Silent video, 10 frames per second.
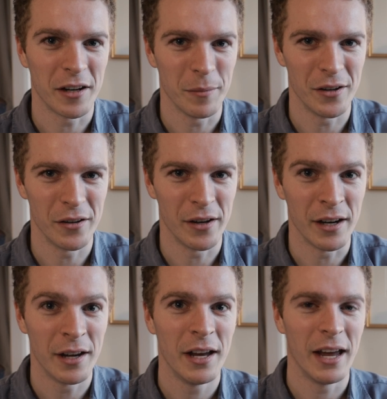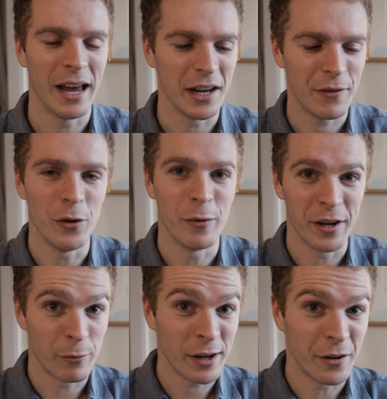can be doing? And if you're
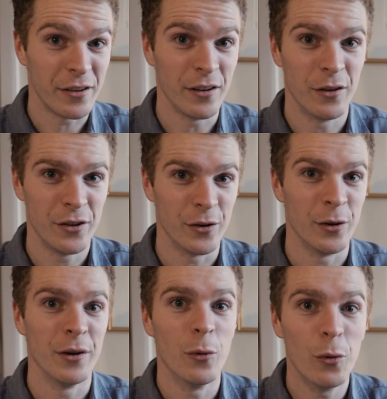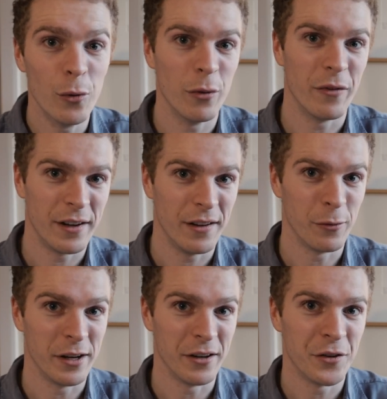reading a really interesting article and all of it is
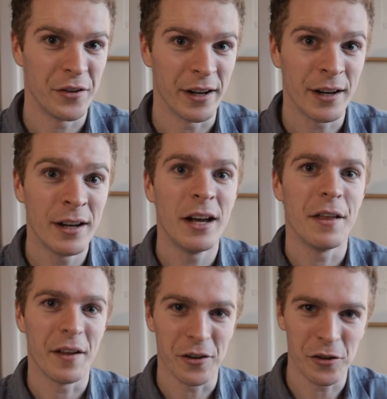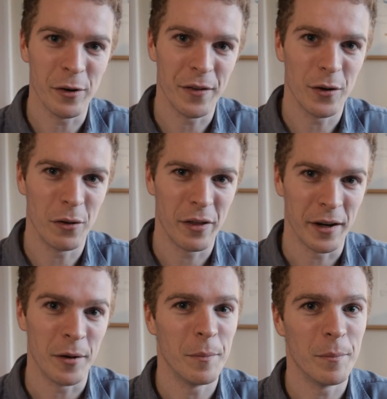really interesting, then you should read the whole
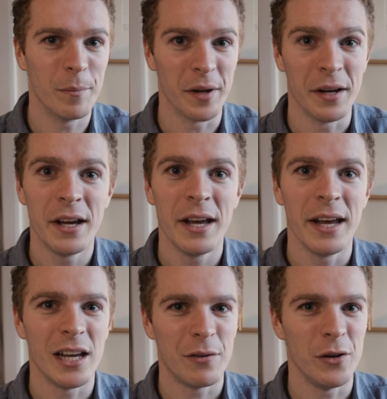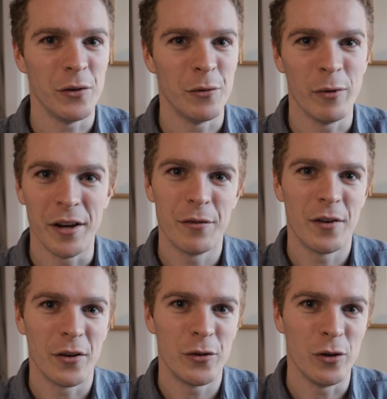thing. But if you read the
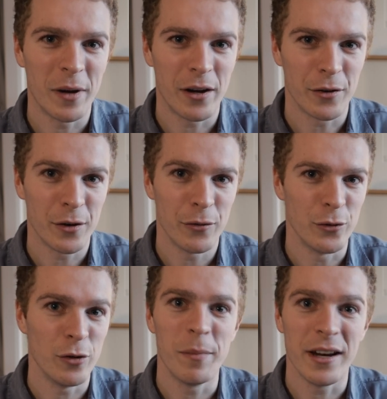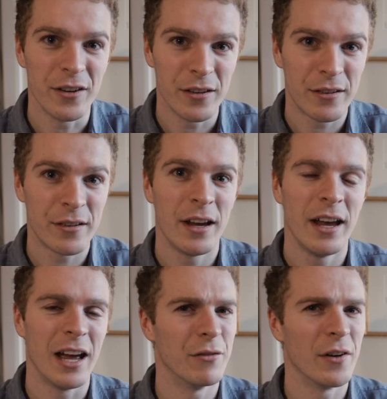first two paragraphs or two pages
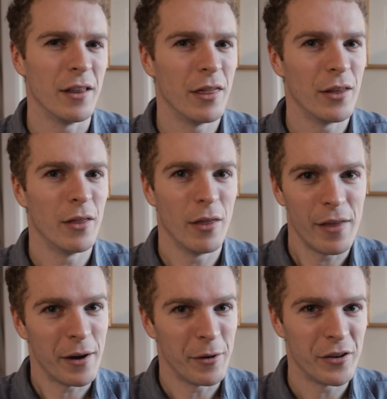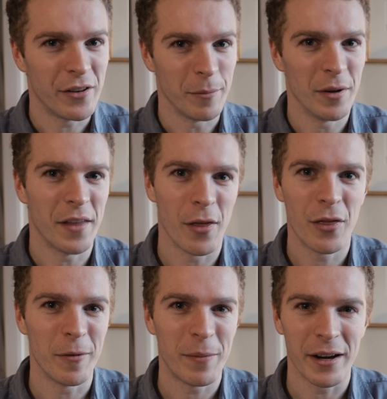and find that they were interesting, but then the
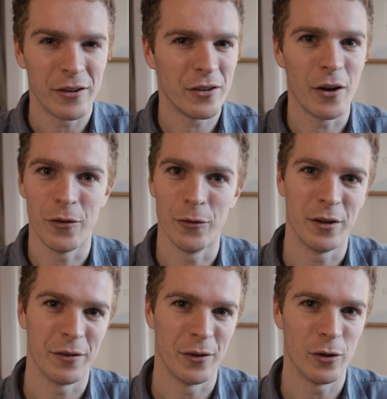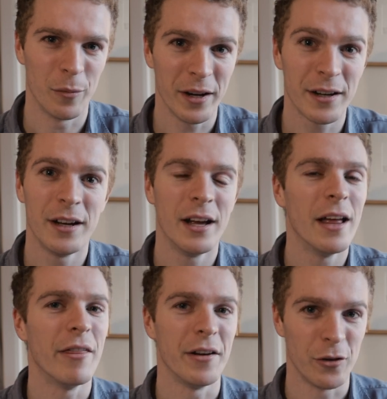third page goes on to a different topic,
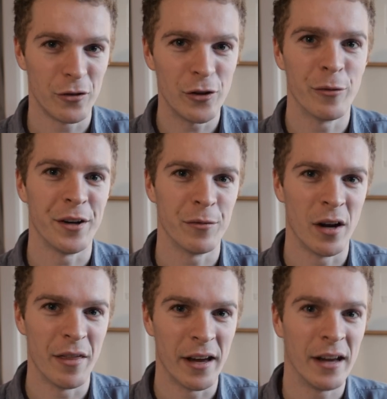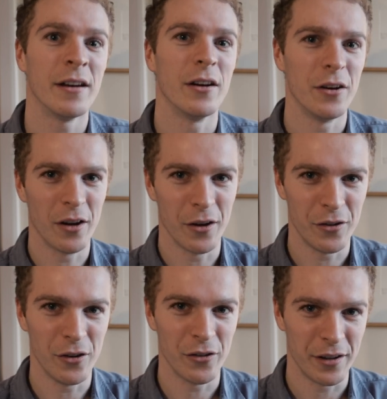then you just stop reading right there and go
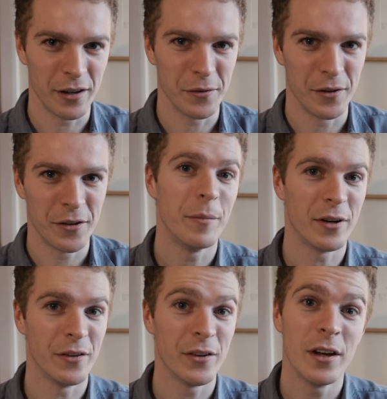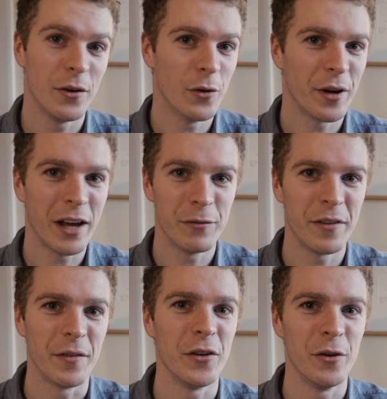and do something different. Because not
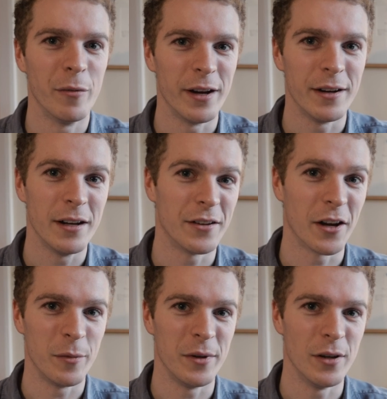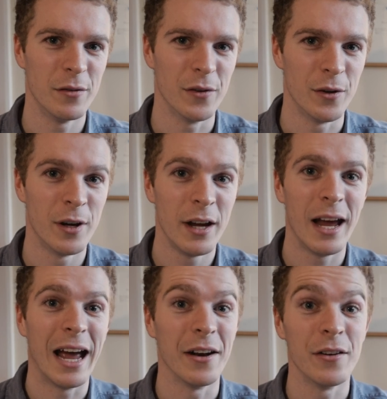everything that you read is going to be useful,
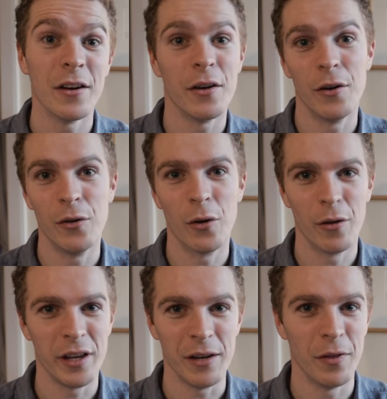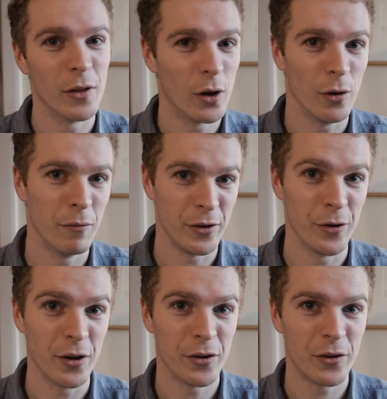and not even the whole of a
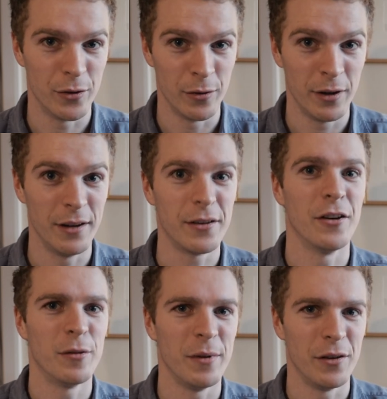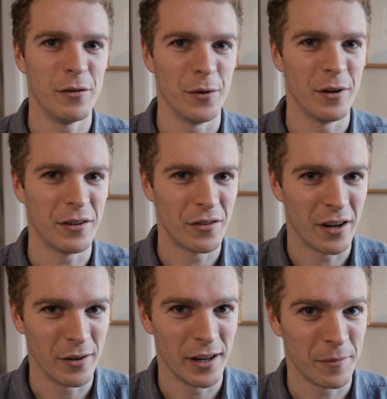good article is going to be useful
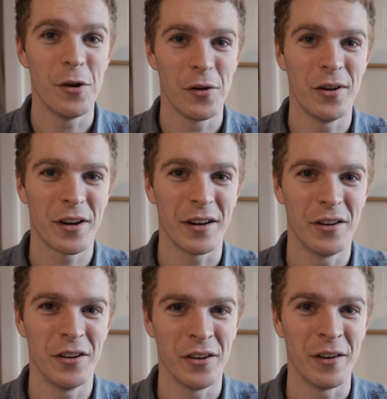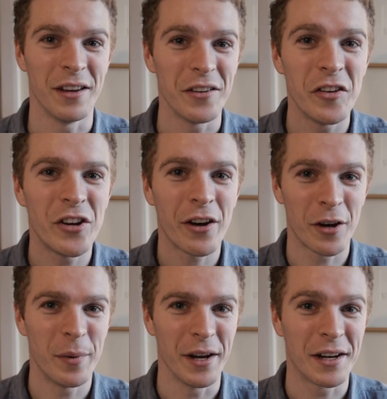necessarily. What you're looking to do is
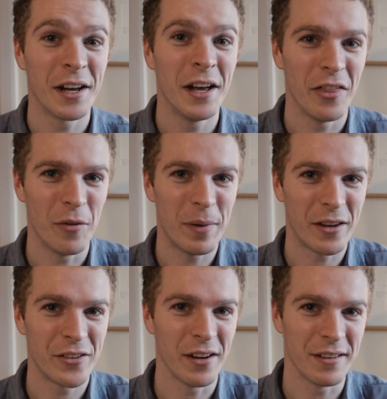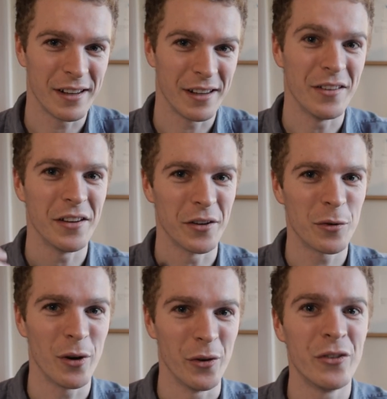cherry pick the best ideas and
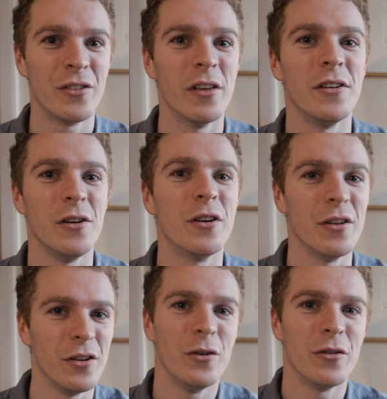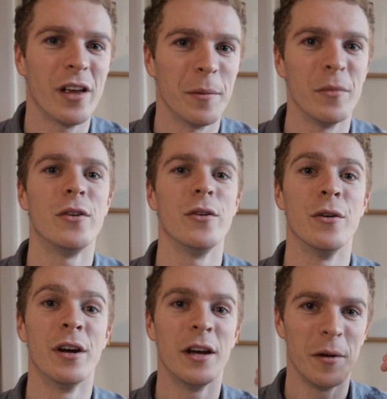quotes so that you can use them
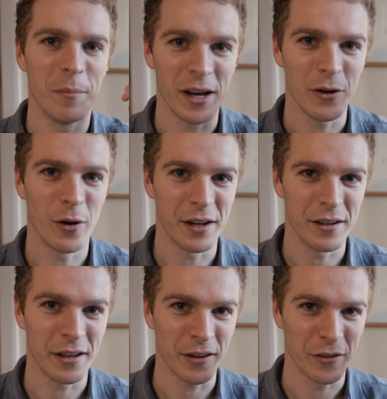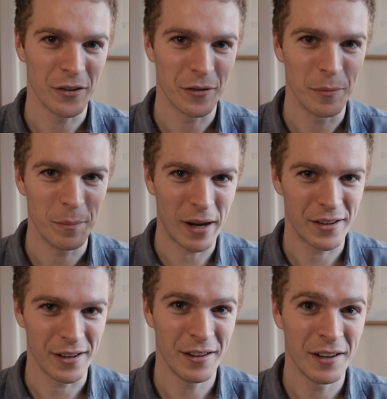to make your ideas
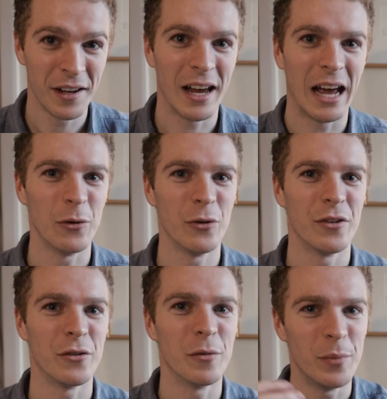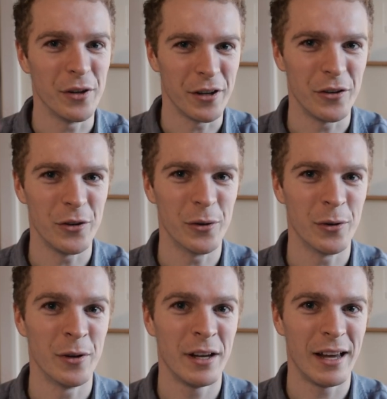better, and also to put into
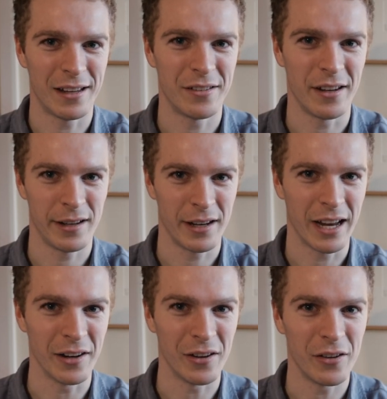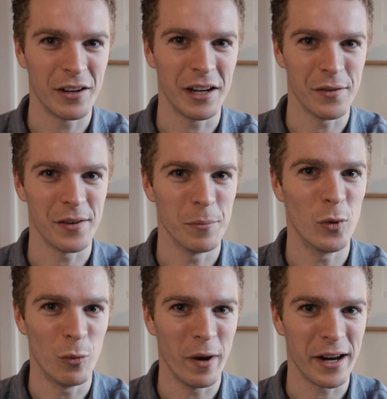your essay and give it
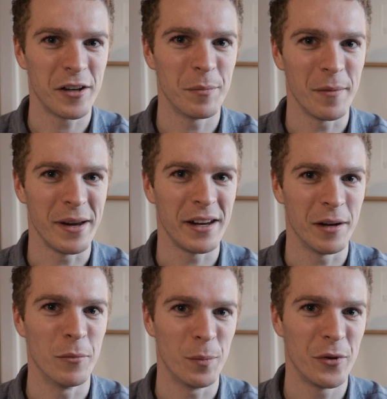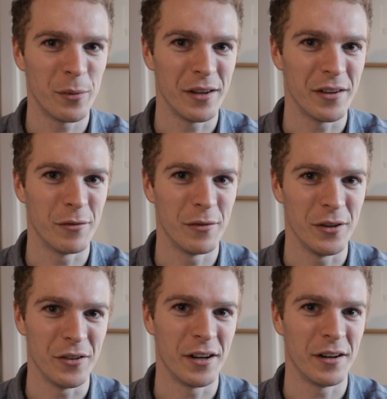more weight by making it more persuasive
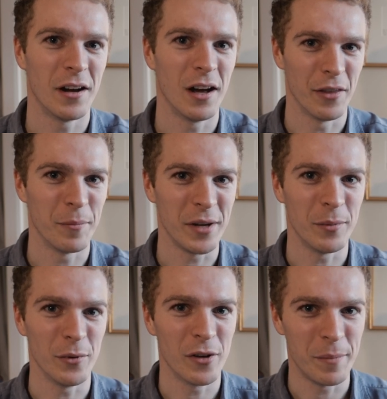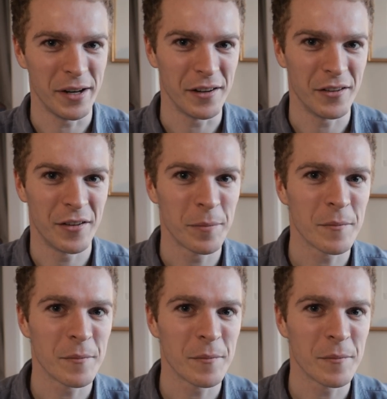using other people's opinions.